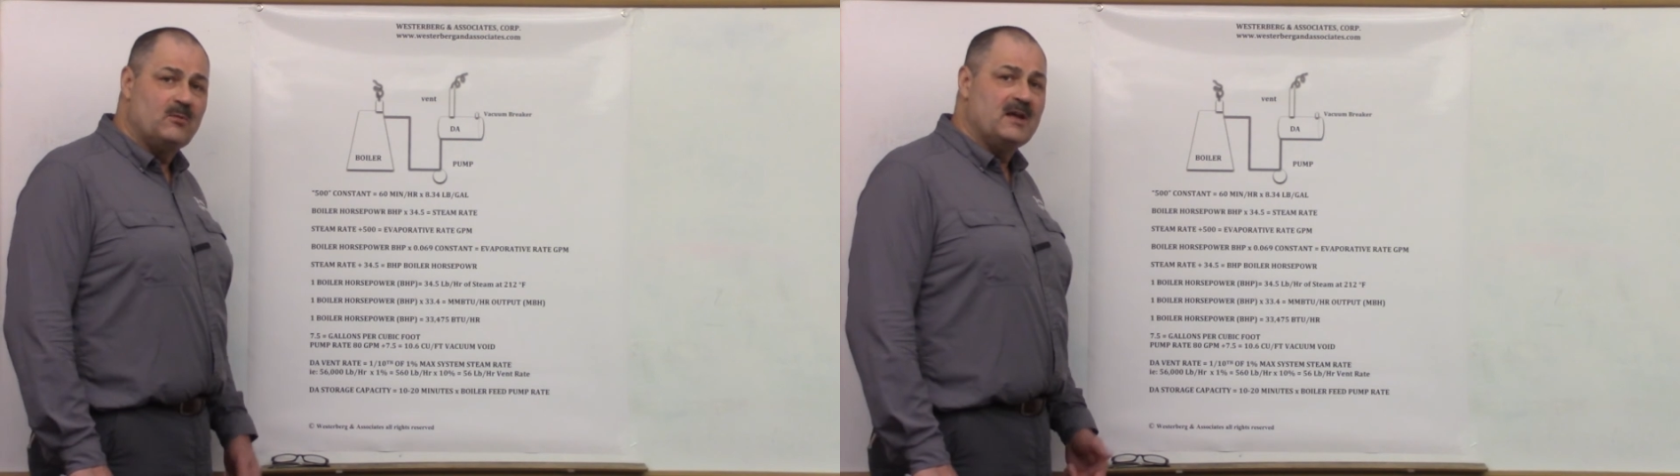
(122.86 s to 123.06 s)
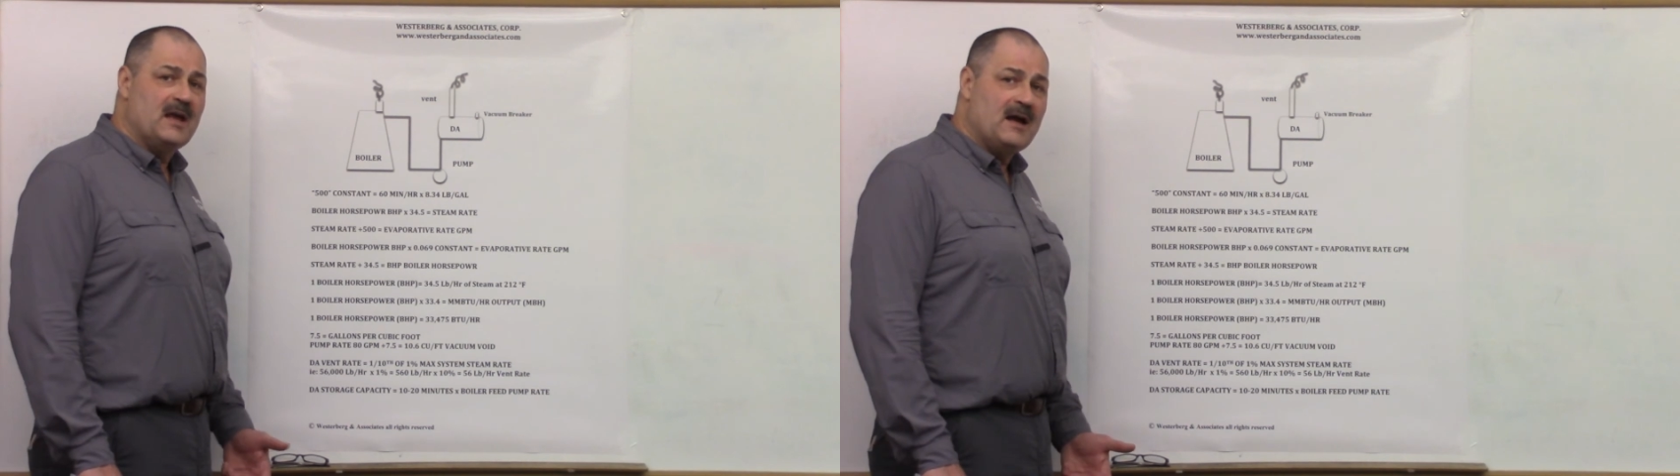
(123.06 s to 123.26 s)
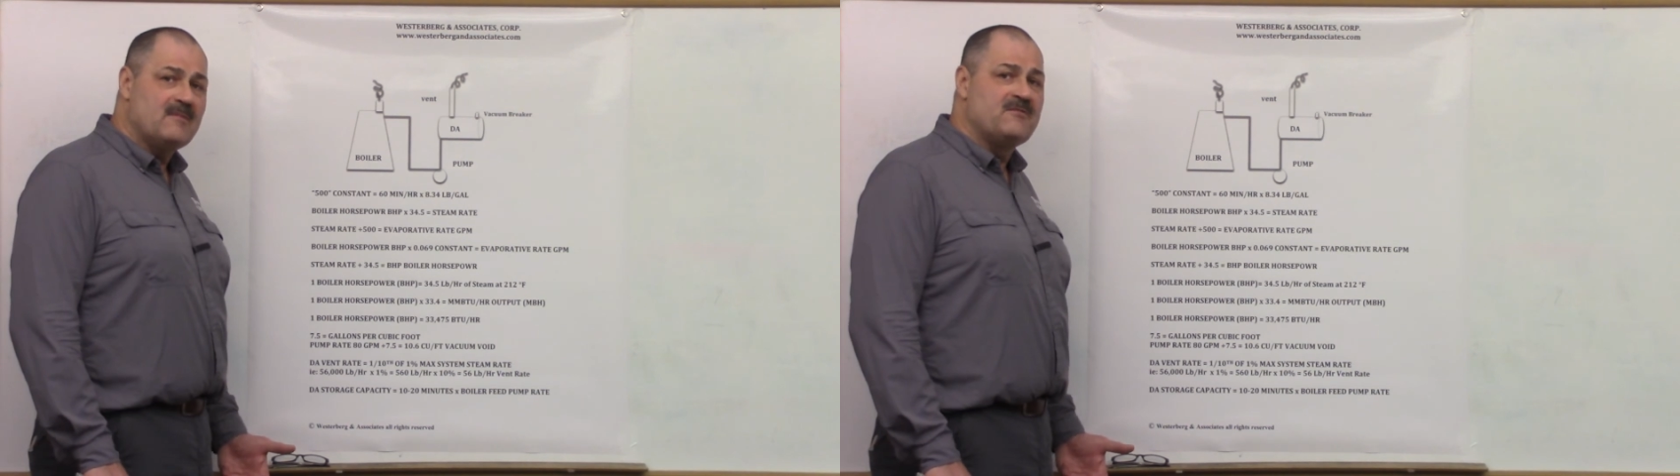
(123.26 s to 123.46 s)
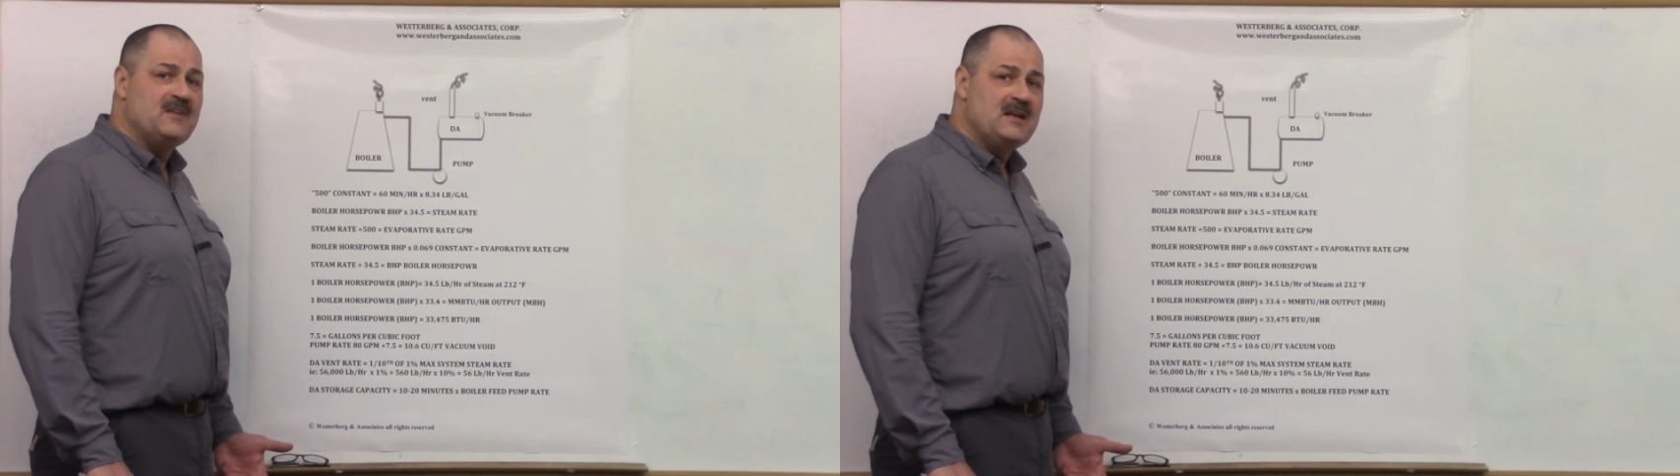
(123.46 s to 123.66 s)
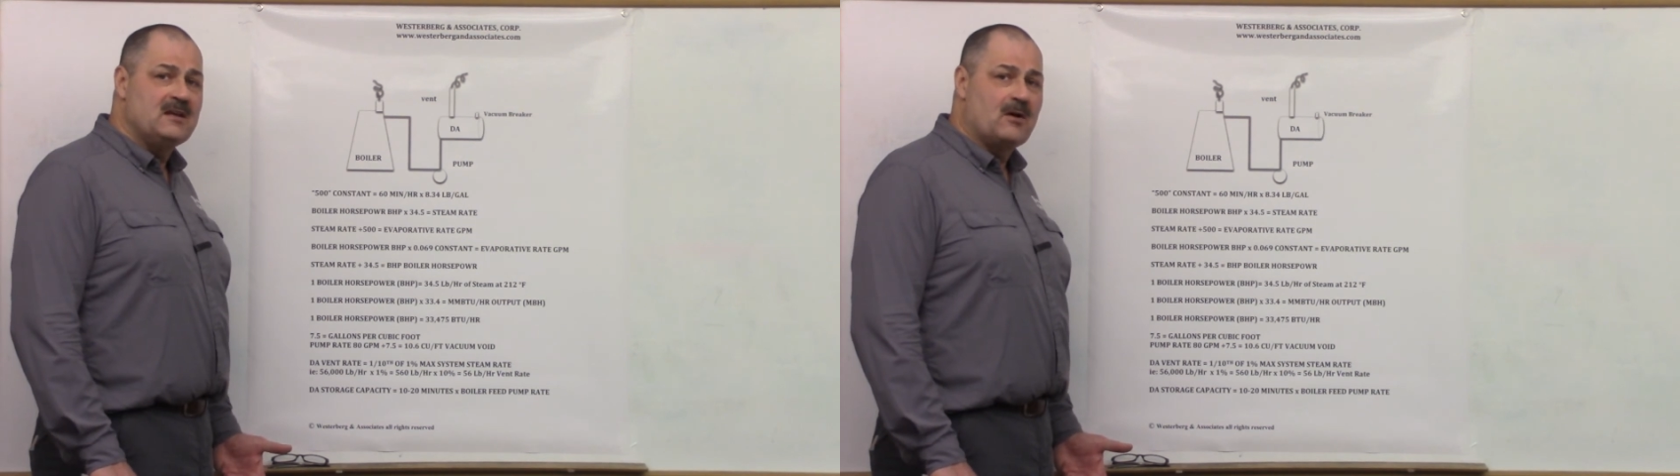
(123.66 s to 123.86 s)
we have
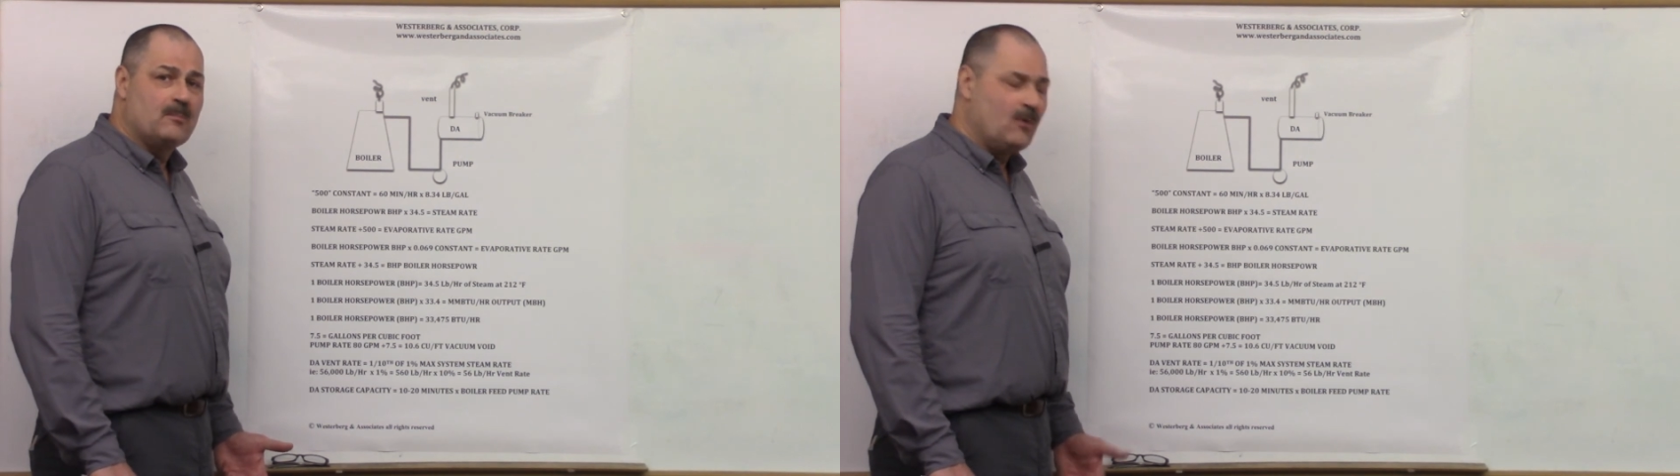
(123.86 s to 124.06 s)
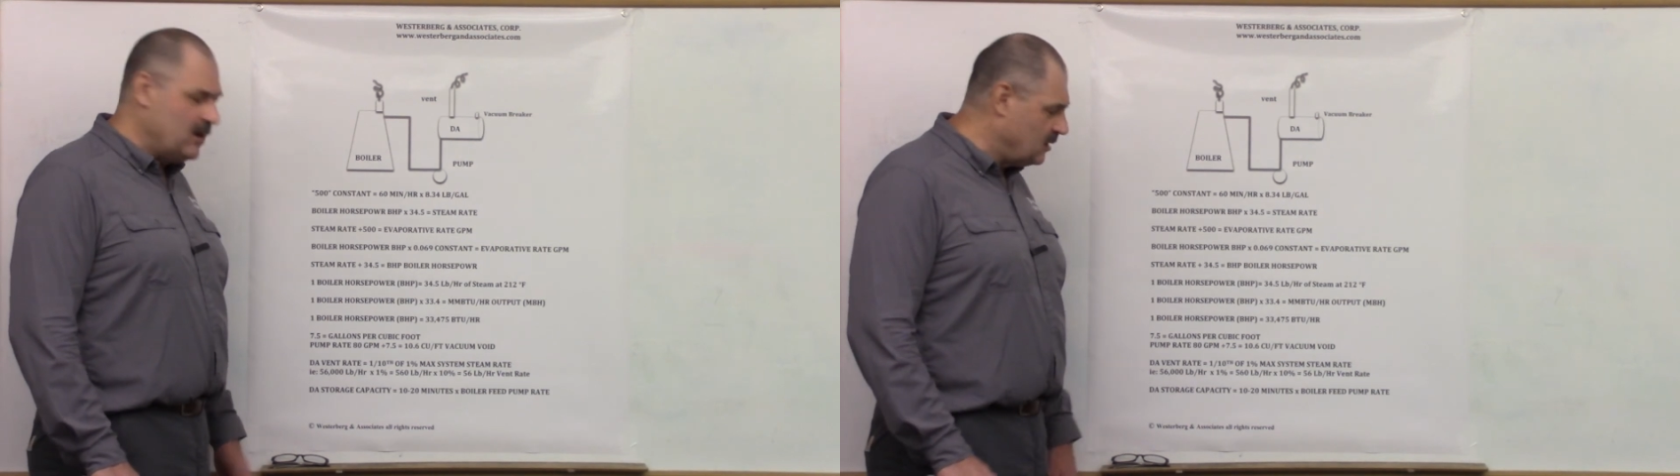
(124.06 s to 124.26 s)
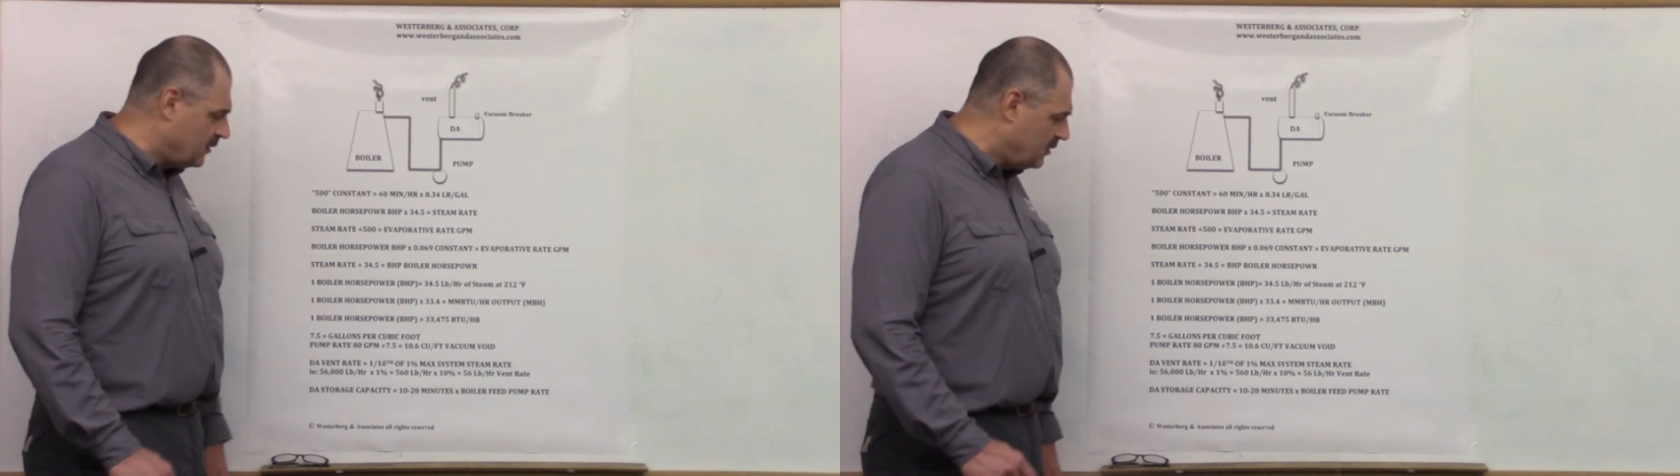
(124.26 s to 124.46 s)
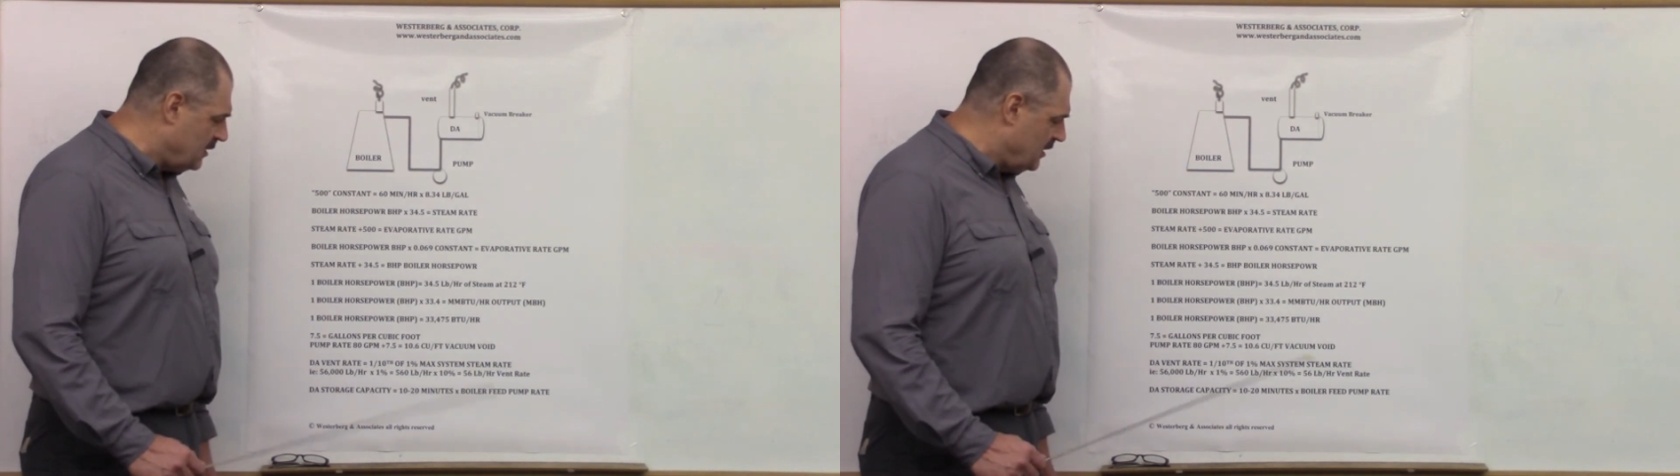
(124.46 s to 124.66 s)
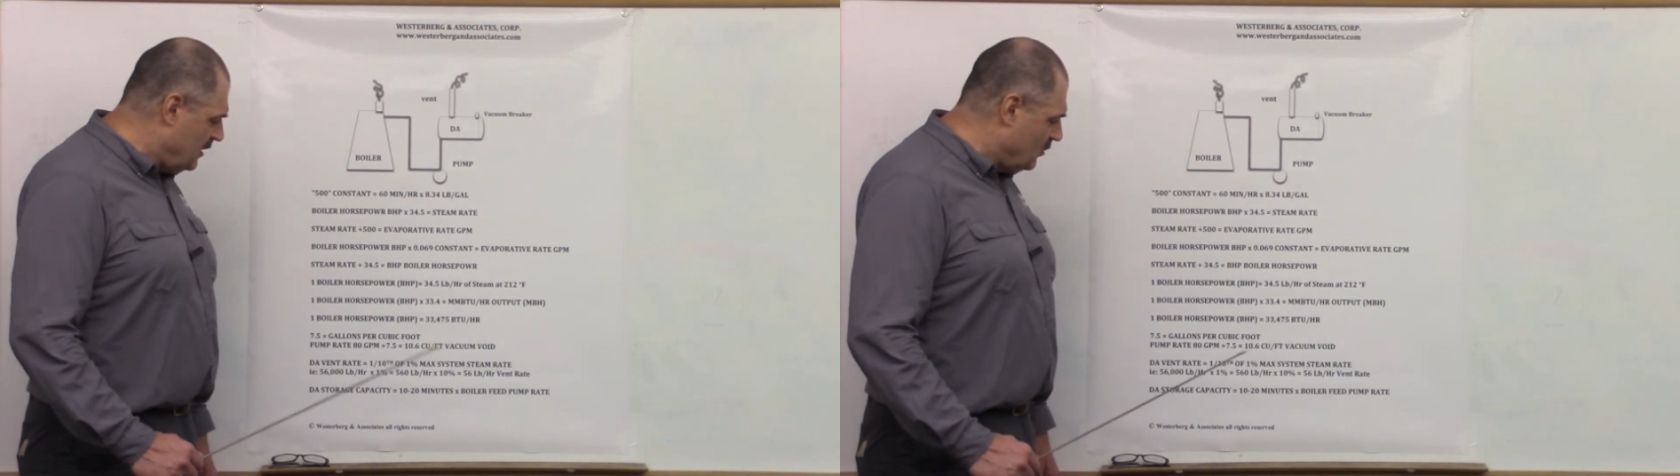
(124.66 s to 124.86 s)
feeding our boiler.